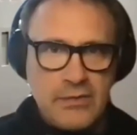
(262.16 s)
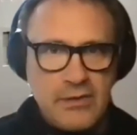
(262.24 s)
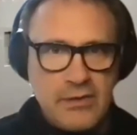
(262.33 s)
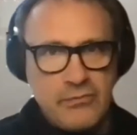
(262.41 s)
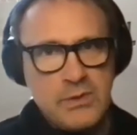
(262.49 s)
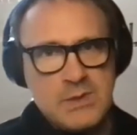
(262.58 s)

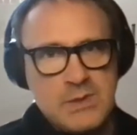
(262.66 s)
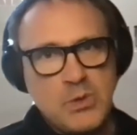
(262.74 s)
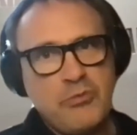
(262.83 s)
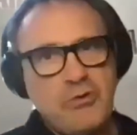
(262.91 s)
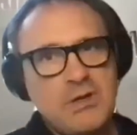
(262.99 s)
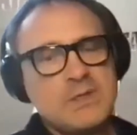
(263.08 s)
And
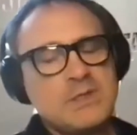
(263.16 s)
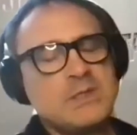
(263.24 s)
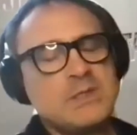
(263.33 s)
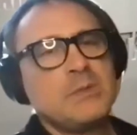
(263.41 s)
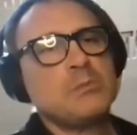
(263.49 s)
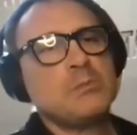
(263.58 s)
therefore, these
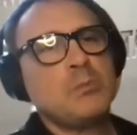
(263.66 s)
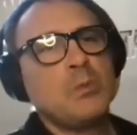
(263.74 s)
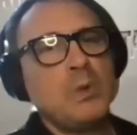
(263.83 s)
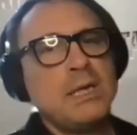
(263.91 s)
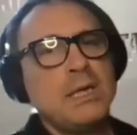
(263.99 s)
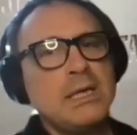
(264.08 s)
corporations are
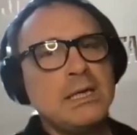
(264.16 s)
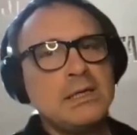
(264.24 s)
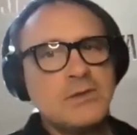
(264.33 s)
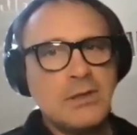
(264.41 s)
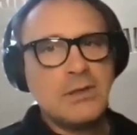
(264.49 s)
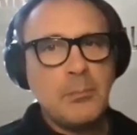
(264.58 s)
much more
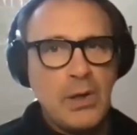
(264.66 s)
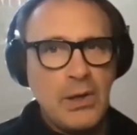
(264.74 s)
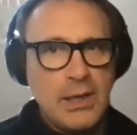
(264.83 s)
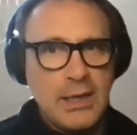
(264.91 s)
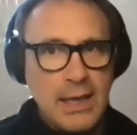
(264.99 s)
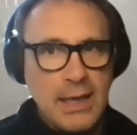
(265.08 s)
willing
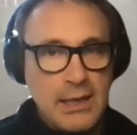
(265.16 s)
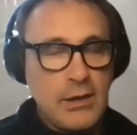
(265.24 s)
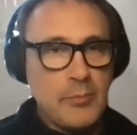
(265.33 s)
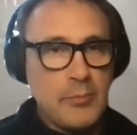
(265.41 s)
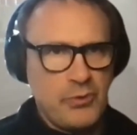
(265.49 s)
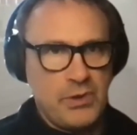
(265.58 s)
to
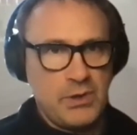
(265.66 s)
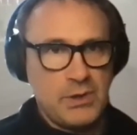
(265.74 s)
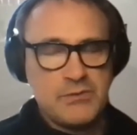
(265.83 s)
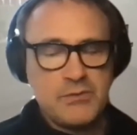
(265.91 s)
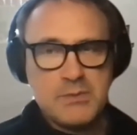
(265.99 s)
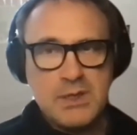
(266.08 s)
buy
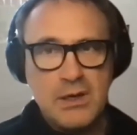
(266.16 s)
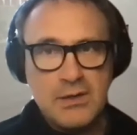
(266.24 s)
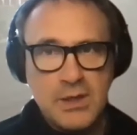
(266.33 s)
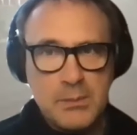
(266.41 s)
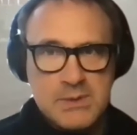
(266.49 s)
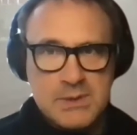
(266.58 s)
AI
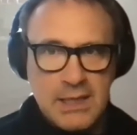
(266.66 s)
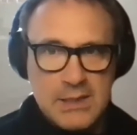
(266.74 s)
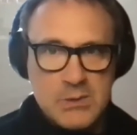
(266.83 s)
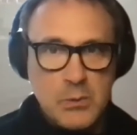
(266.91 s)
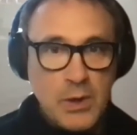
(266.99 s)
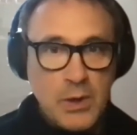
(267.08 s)
products from
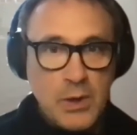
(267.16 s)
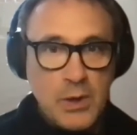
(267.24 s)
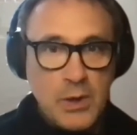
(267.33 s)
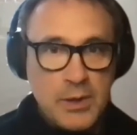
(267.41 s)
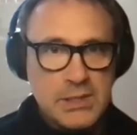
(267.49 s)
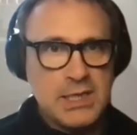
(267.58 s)
startups, and
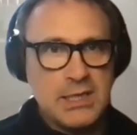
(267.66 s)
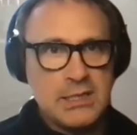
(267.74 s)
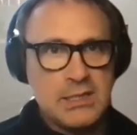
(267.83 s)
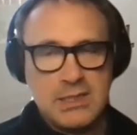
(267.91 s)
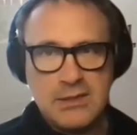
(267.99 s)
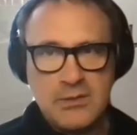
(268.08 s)
that's quite a
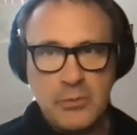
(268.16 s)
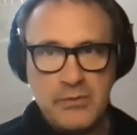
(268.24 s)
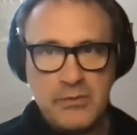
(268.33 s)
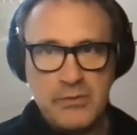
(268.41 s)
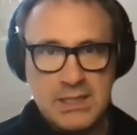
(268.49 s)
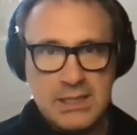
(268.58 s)
big
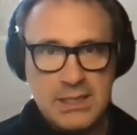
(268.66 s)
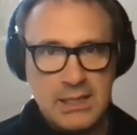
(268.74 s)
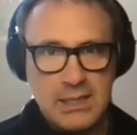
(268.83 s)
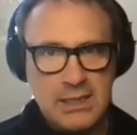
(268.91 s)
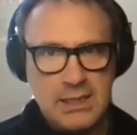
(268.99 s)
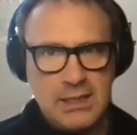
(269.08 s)
change that
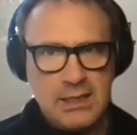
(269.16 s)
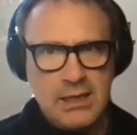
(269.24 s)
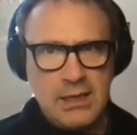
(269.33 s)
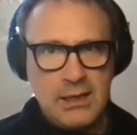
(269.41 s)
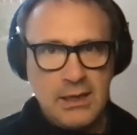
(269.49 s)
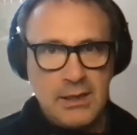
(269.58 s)
we've seen.
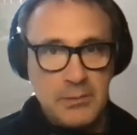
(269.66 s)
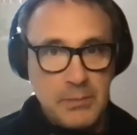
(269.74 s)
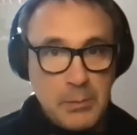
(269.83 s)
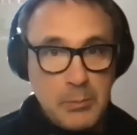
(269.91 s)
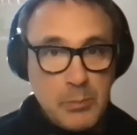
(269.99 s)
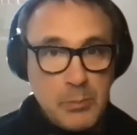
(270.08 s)

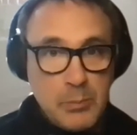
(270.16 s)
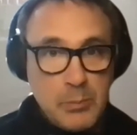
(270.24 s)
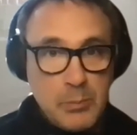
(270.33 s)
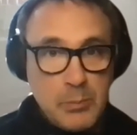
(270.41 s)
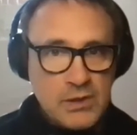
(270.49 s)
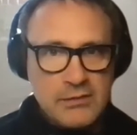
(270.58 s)
And
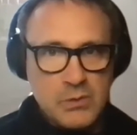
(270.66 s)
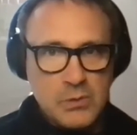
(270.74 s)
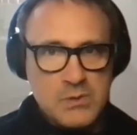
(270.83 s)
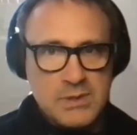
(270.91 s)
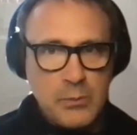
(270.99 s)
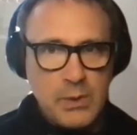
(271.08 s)

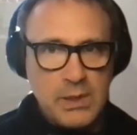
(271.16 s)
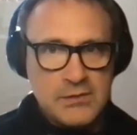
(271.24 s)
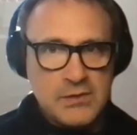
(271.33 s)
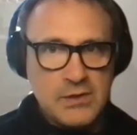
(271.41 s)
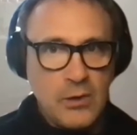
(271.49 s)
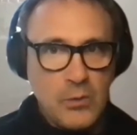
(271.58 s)
importantly, of
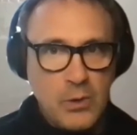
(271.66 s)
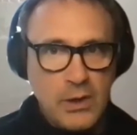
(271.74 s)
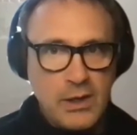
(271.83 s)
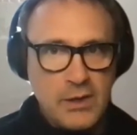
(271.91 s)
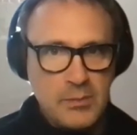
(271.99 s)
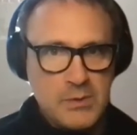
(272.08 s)
course, they're willing
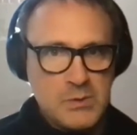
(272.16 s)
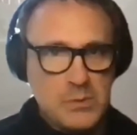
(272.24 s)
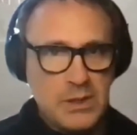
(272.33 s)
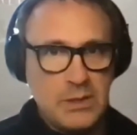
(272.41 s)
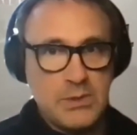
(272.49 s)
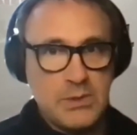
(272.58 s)
to
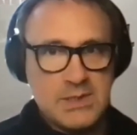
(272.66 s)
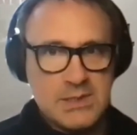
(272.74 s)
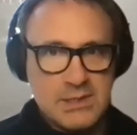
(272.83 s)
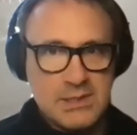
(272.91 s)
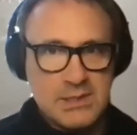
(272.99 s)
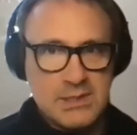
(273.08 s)
acquire them as
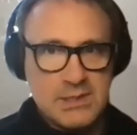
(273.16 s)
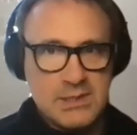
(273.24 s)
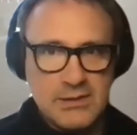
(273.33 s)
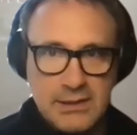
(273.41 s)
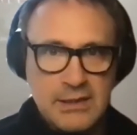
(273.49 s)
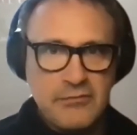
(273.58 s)
well, which is
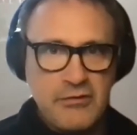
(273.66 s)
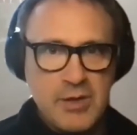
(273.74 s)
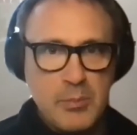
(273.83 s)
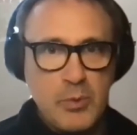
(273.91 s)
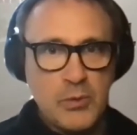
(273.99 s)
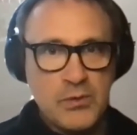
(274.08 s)

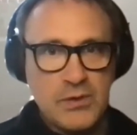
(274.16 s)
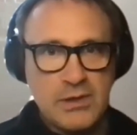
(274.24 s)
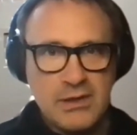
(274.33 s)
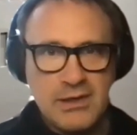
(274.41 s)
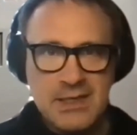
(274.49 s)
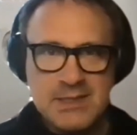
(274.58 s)
clearly very
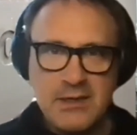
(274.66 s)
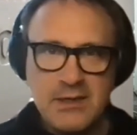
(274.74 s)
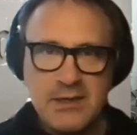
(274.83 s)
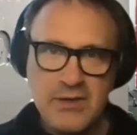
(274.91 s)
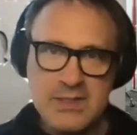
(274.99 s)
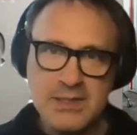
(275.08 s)
important
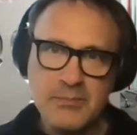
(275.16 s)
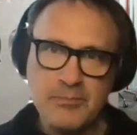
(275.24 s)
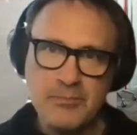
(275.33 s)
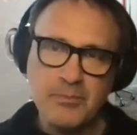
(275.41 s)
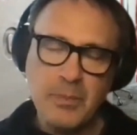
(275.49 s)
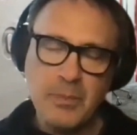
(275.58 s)
as an
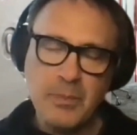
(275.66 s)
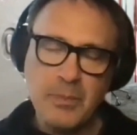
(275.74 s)
investor.